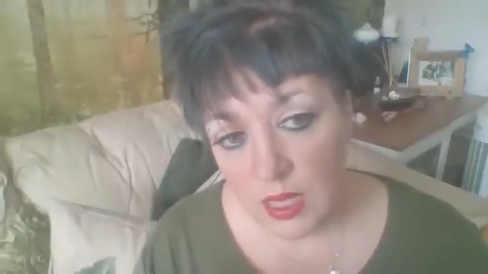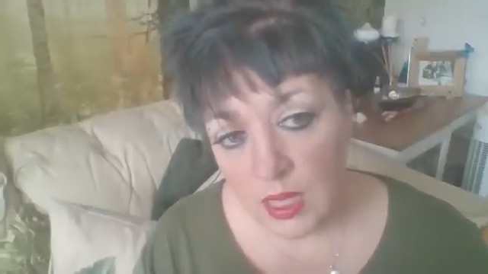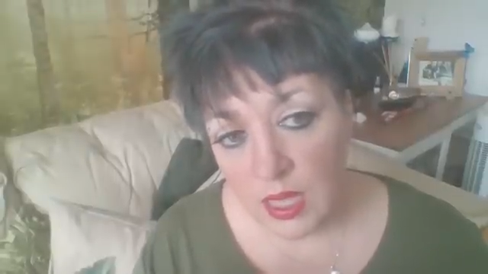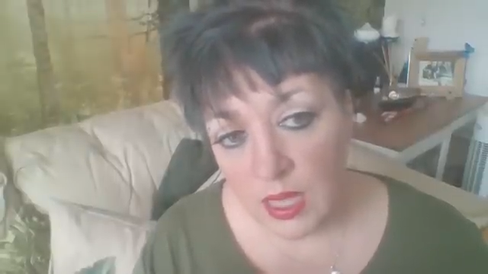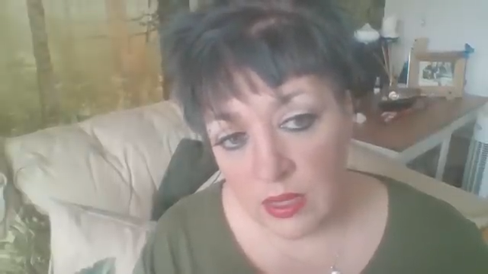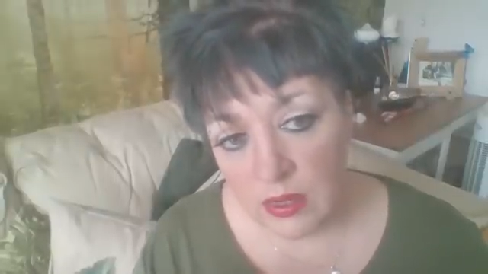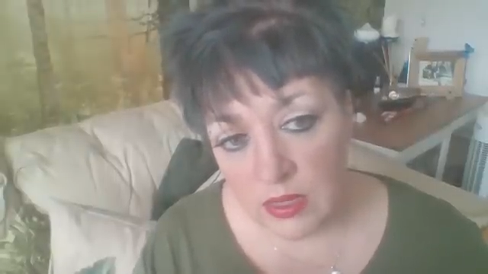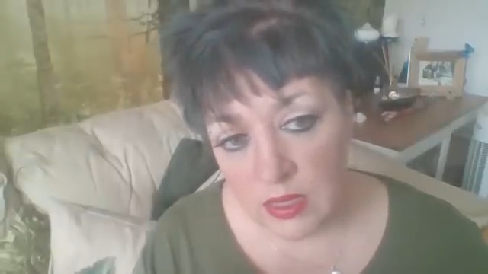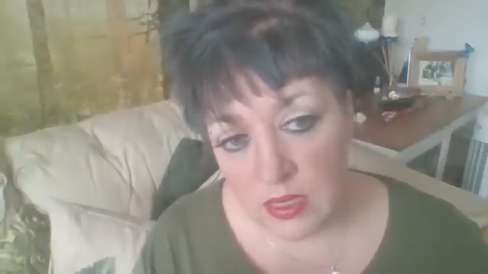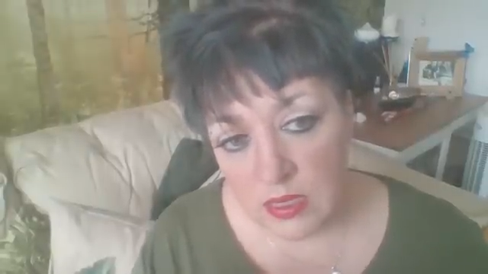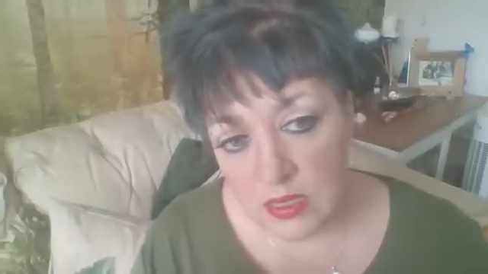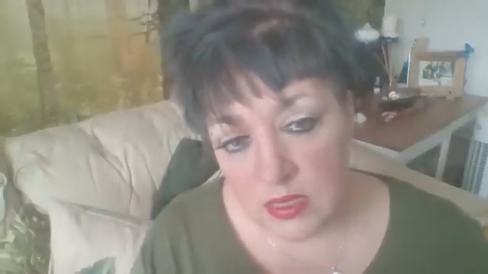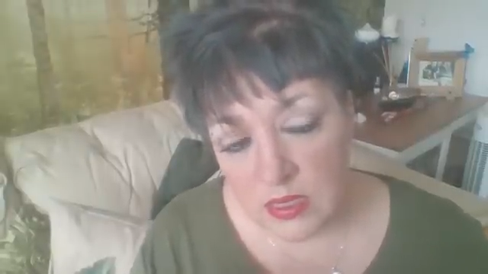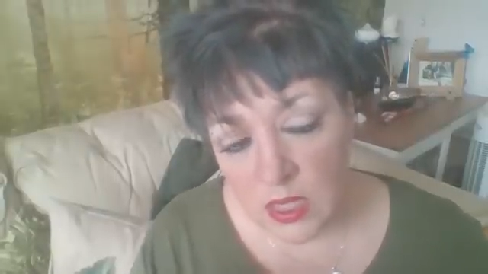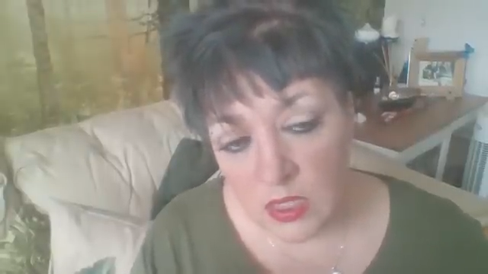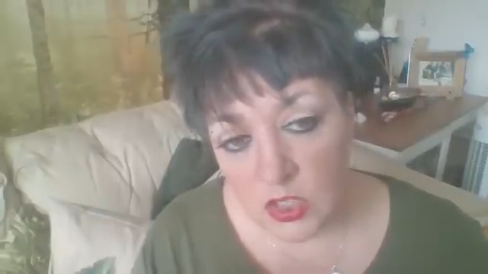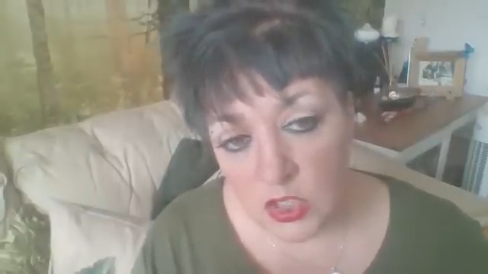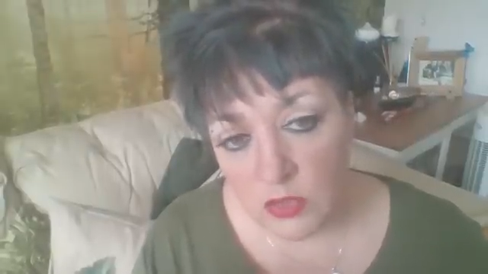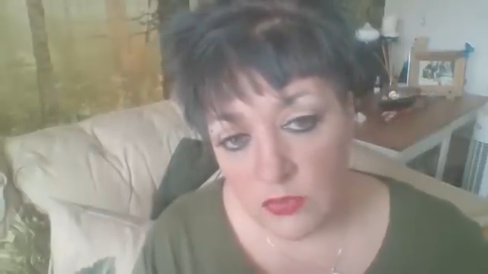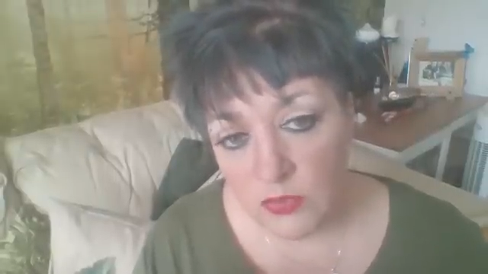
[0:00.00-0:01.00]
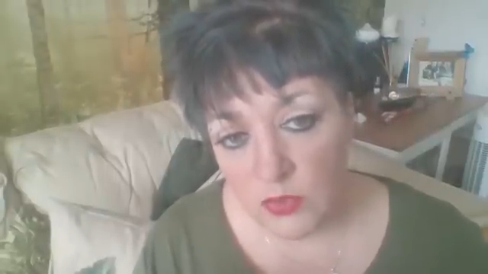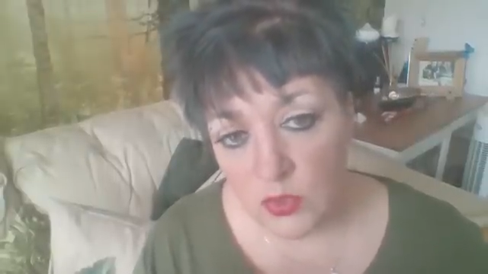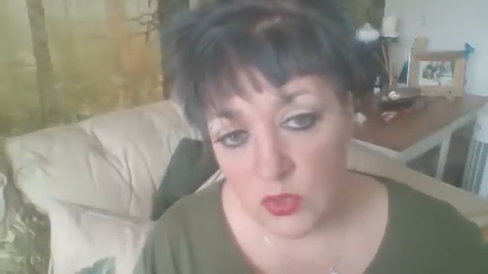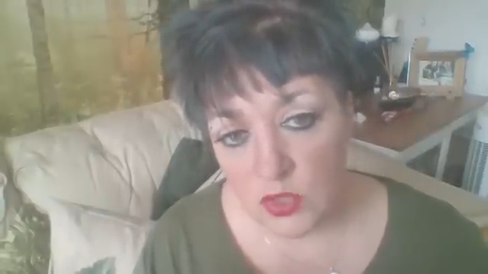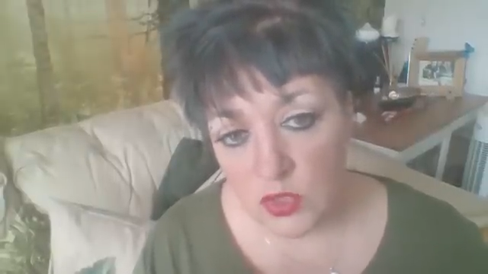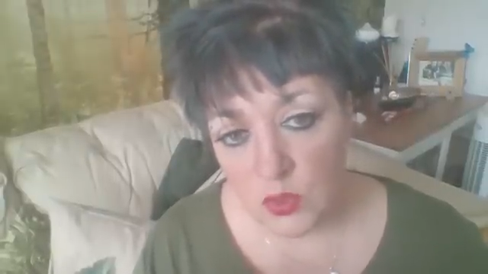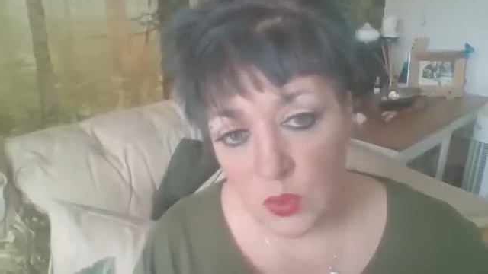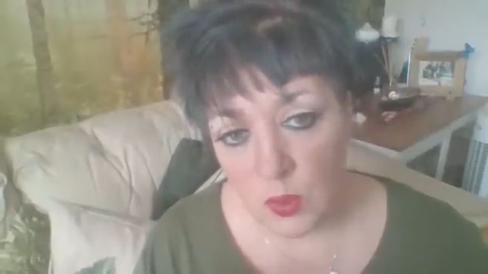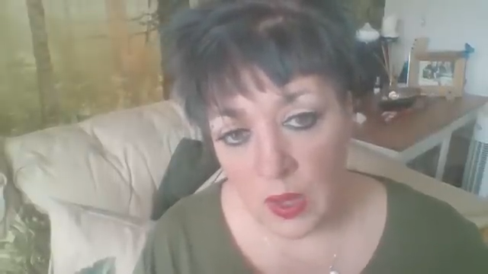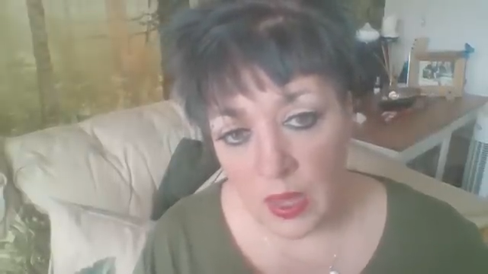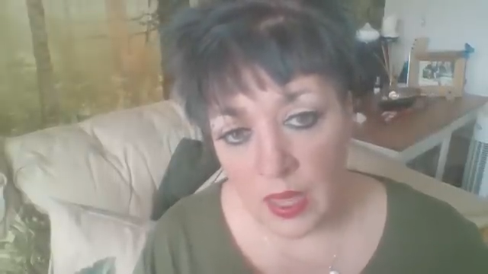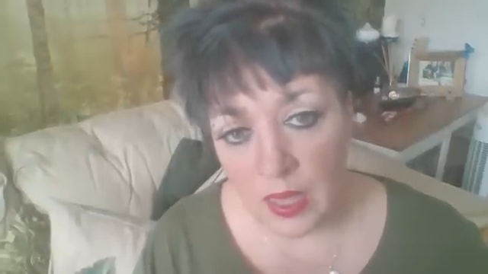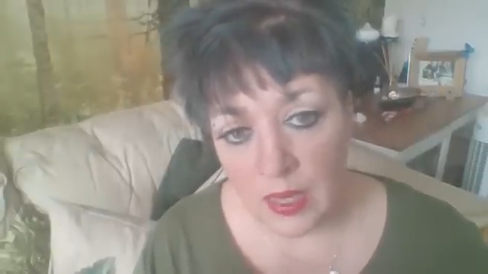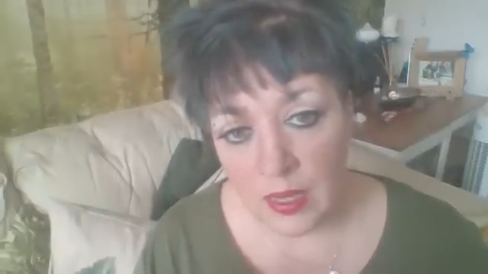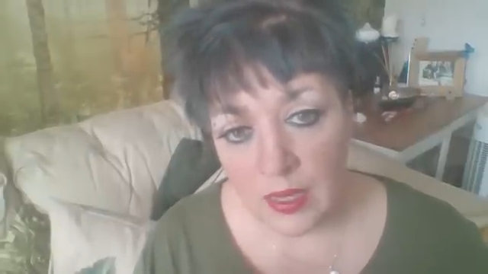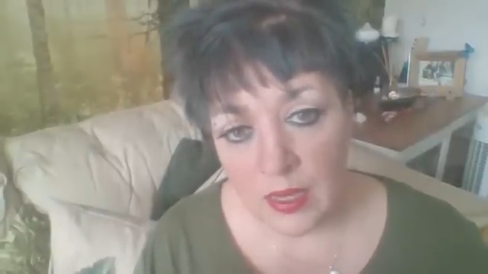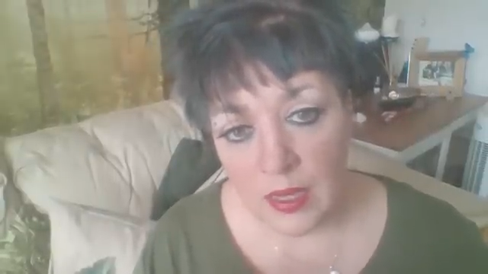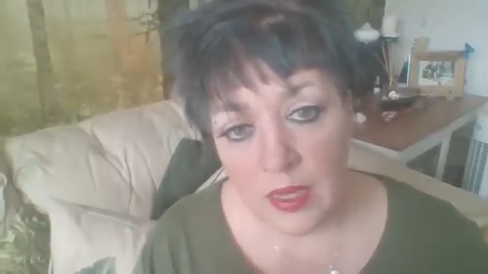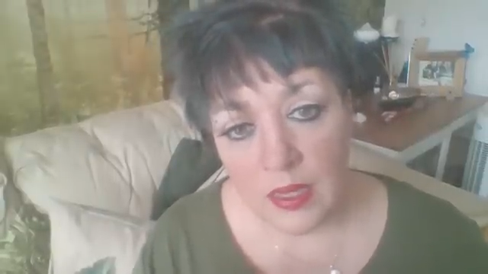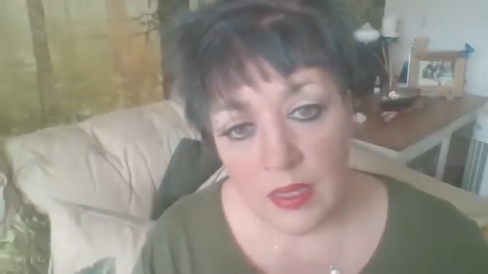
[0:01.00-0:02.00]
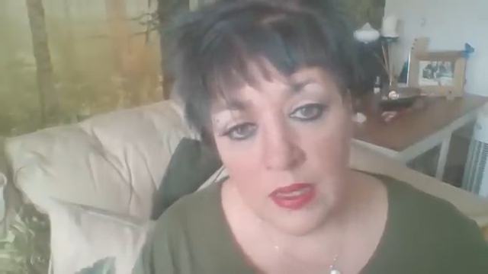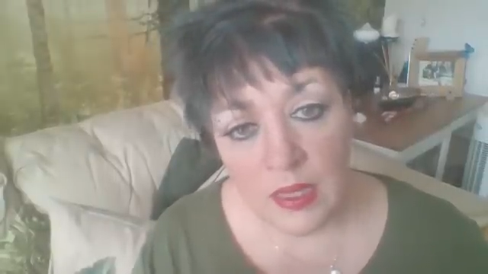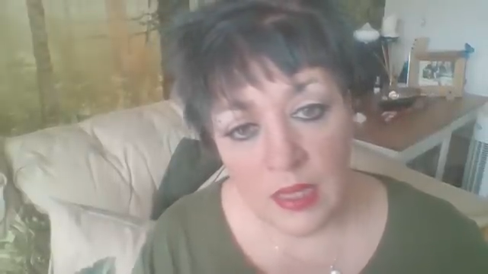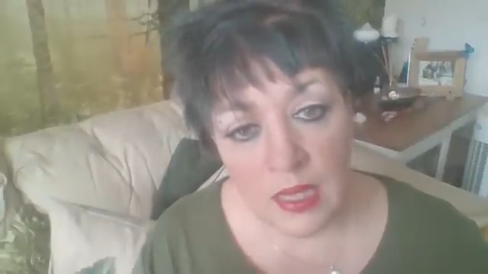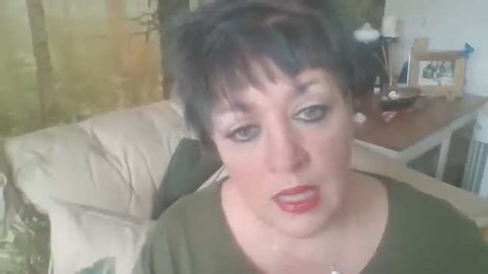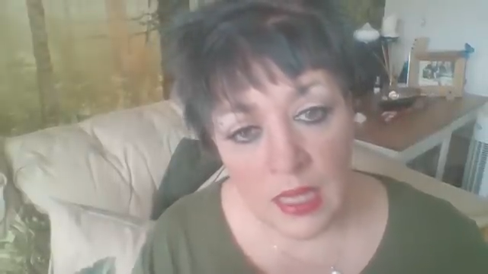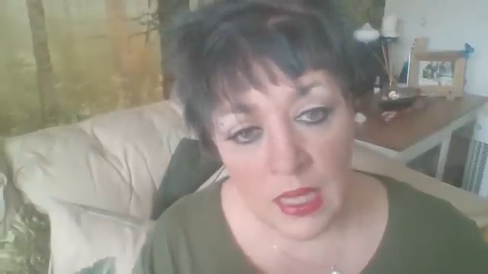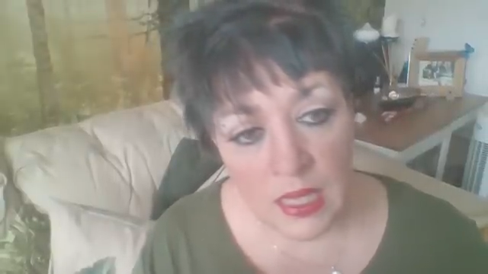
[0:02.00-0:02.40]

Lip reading: in such a forced way, the